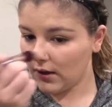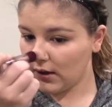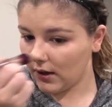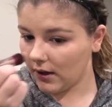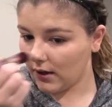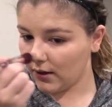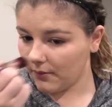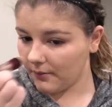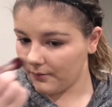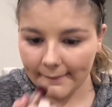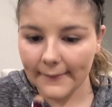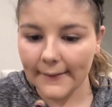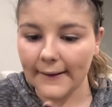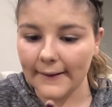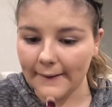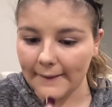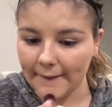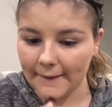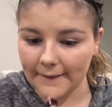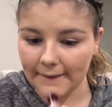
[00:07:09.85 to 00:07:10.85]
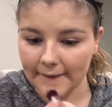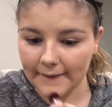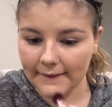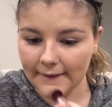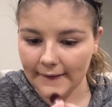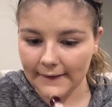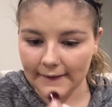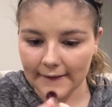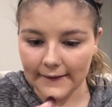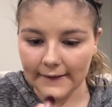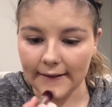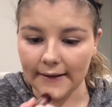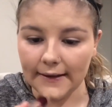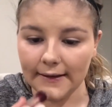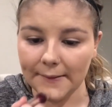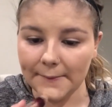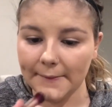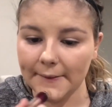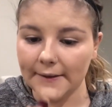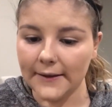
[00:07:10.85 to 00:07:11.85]
And I only take a
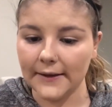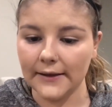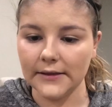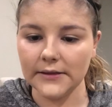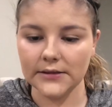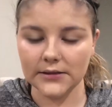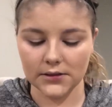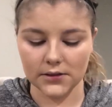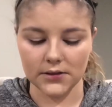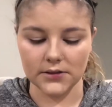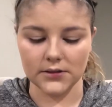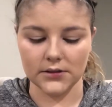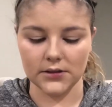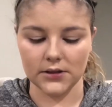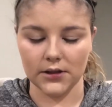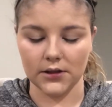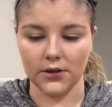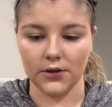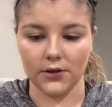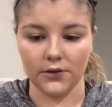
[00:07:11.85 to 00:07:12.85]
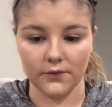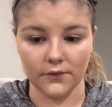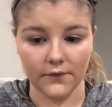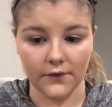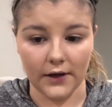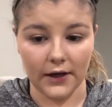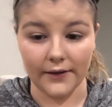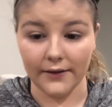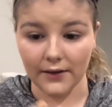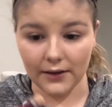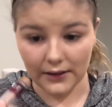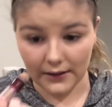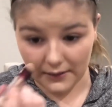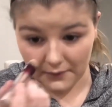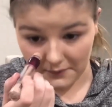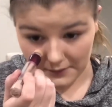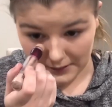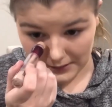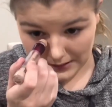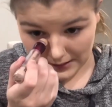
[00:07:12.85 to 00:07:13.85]
little bit of this because I don't find that I
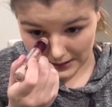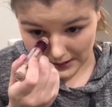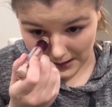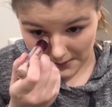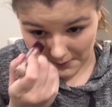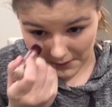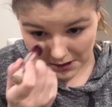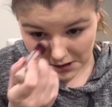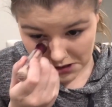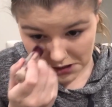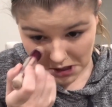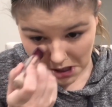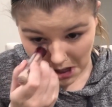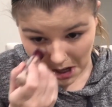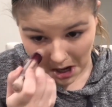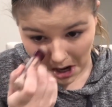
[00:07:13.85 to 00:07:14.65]
really need that much.